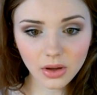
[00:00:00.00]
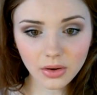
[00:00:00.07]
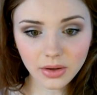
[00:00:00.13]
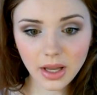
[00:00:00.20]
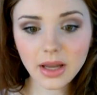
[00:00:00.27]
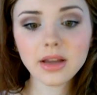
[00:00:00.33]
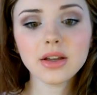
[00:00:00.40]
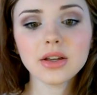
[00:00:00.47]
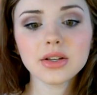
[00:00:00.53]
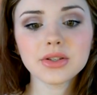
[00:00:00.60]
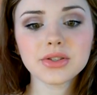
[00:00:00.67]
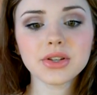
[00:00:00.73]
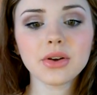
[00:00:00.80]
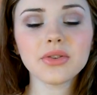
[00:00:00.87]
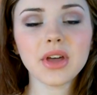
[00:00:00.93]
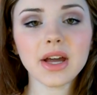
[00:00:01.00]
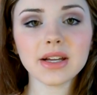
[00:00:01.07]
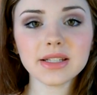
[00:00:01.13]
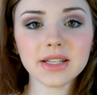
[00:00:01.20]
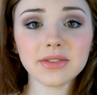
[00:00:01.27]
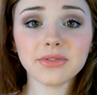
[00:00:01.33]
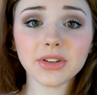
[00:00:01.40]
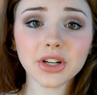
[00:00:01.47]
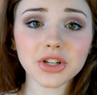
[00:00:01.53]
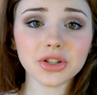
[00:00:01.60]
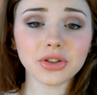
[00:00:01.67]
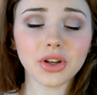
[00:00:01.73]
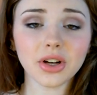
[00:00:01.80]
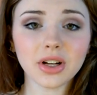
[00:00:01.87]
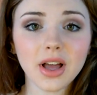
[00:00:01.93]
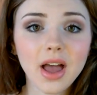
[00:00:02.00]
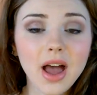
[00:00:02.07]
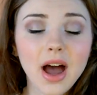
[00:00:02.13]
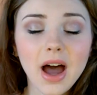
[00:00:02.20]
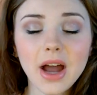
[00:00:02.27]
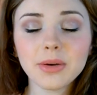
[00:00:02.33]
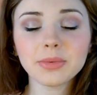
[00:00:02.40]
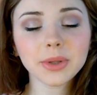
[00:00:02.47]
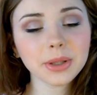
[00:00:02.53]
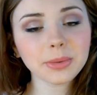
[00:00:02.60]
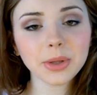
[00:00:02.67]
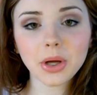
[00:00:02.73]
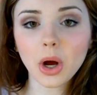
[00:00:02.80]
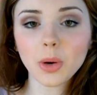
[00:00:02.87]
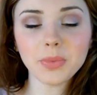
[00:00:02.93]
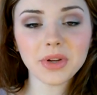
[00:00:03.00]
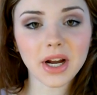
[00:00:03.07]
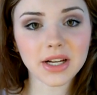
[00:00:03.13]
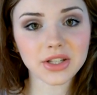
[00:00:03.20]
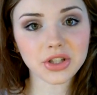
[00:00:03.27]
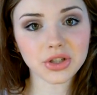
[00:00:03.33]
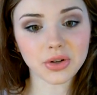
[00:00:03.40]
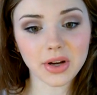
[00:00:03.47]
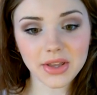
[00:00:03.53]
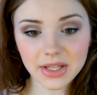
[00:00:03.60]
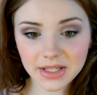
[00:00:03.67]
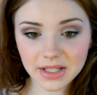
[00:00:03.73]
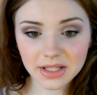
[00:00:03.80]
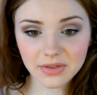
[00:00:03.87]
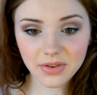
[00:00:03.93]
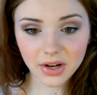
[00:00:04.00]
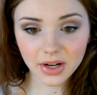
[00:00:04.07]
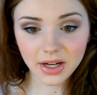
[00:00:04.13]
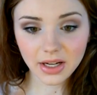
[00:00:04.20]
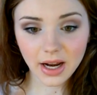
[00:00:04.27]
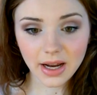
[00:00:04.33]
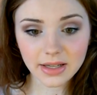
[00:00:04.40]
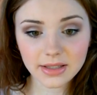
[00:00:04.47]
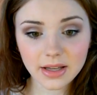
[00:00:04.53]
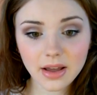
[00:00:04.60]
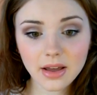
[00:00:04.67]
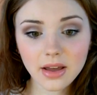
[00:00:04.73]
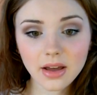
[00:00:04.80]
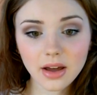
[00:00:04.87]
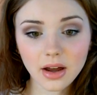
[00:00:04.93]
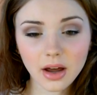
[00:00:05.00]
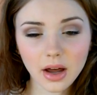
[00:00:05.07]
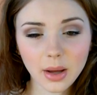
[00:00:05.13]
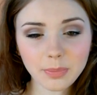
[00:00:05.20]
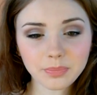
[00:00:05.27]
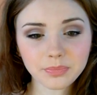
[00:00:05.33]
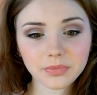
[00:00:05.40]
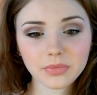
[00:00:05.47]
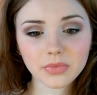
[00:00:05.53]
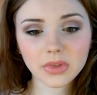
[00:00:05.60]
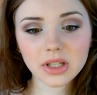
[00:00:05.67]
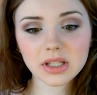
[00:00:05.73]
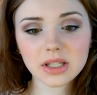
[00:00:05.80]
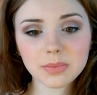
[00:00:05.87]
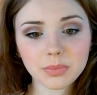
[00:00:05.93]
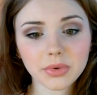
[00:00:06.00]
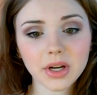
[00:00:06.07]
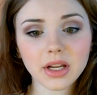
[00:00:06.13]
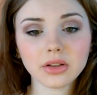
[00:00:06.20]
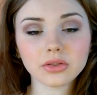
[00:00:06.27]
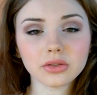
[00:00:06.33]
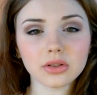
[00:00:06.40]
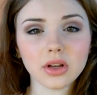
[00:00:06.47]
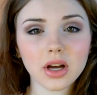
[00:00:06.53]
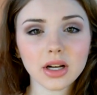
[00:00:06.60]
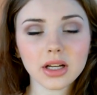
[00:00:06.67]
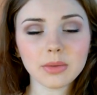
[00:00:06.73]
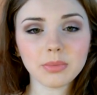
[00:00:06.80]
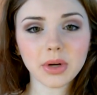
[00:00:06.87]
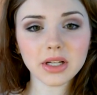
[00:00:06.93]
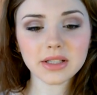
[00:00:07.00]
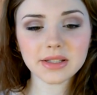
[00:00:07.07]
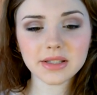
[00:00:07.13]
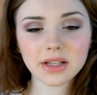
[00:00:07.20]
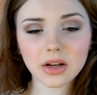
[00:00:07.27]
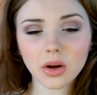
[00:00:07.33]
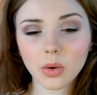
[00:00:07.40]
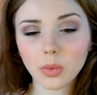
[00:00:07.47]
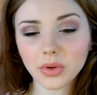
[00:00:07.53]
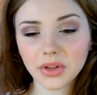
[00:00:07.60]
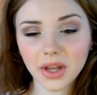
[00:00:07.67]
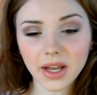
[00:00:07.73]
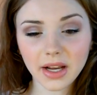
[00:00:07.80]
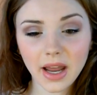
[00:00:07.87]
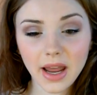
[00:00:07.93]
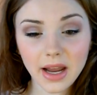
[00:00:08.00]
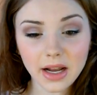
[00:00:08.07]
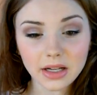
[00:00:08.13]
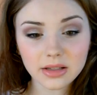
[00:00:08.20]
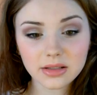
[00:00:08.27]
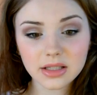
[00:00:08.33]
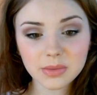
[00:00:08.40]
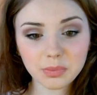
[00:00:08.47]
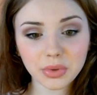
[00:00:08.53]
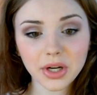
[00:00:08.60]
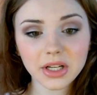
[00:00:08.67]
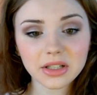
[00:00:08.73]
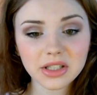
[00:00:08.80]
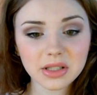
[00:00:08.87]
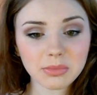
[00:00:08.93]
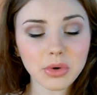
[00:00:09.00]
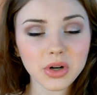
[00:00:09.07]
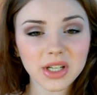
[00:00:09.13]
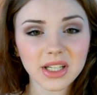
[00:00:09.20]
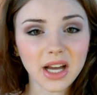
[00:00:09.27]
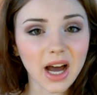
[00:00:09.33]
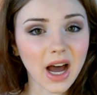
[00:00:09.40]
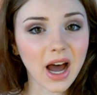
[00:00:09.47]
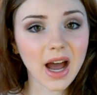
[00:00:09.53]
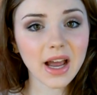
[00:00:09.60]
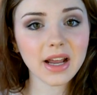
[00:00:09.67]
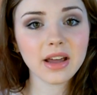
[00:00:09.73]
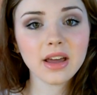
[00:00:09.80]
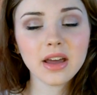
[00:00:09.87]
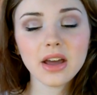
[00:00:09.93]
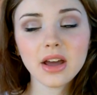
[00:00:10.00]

Okay, so that is the finished look. I really, really hope you guys enjoy this. This is a very nice spring look, but still with like a spring smoky eye.